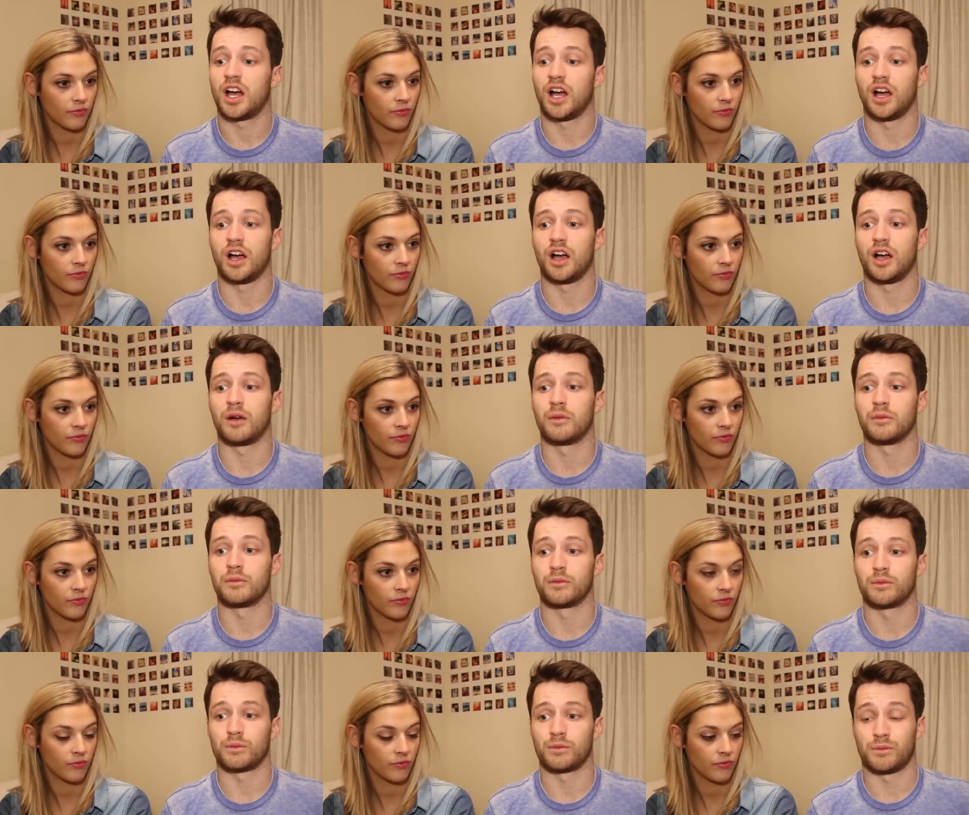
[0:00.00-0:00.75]

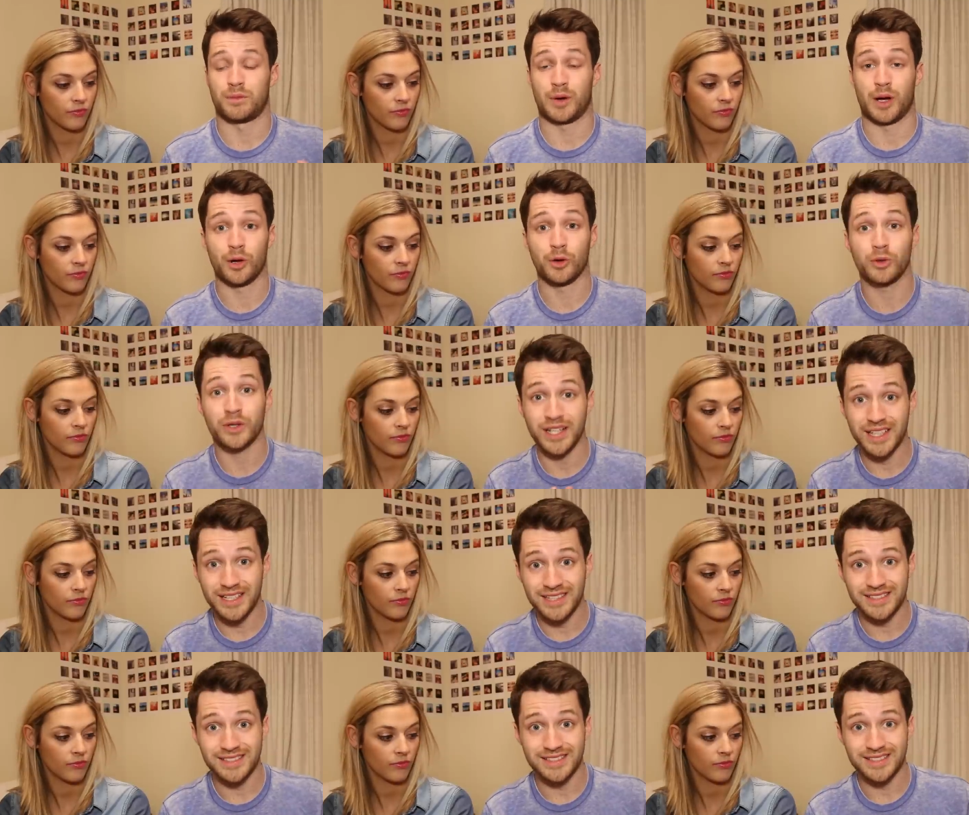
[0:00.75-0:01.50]
Speaker 1: um,
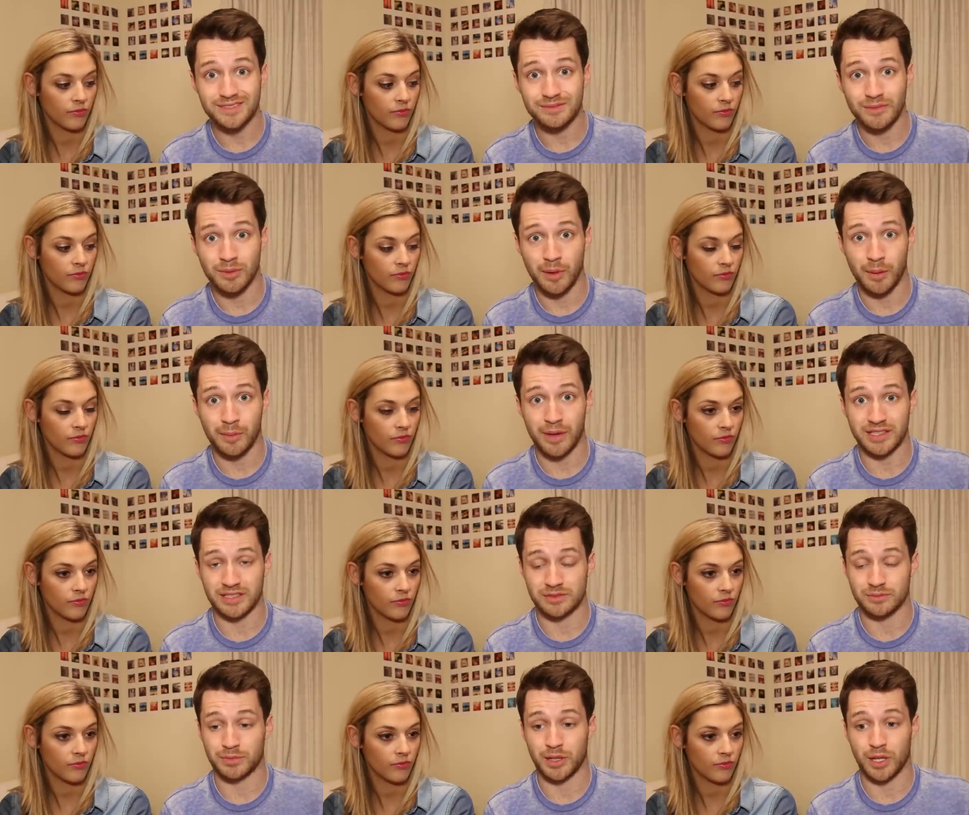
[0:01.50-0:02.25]
ponies. My mum
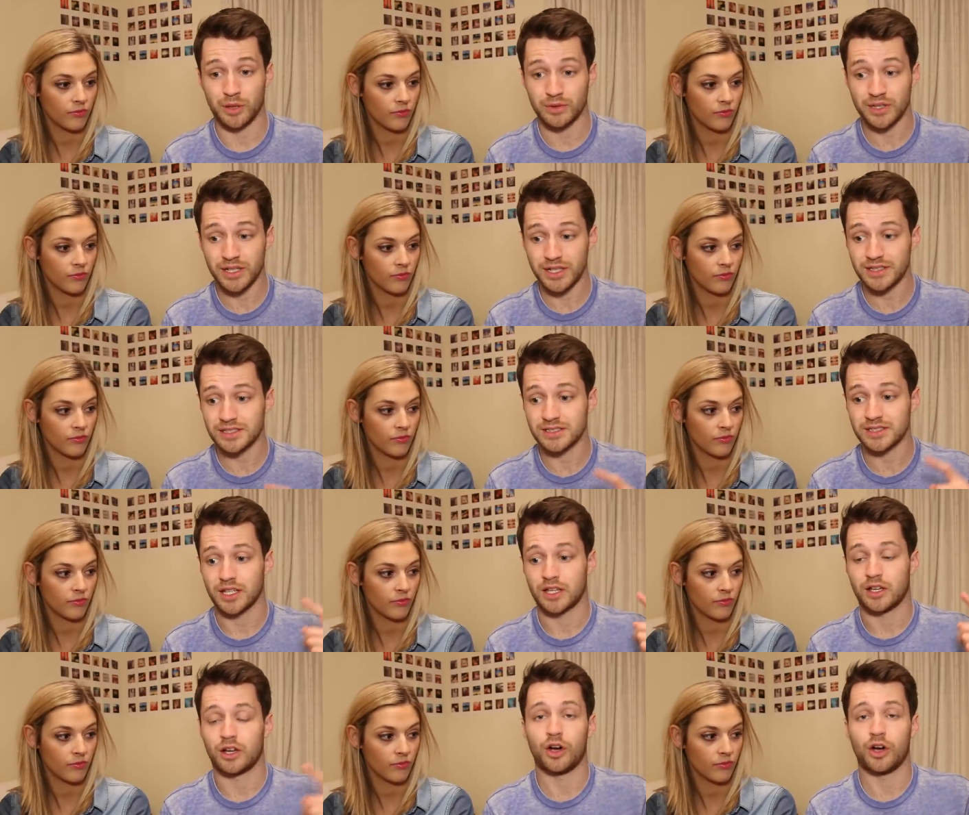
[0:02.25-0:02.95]
had some ponies.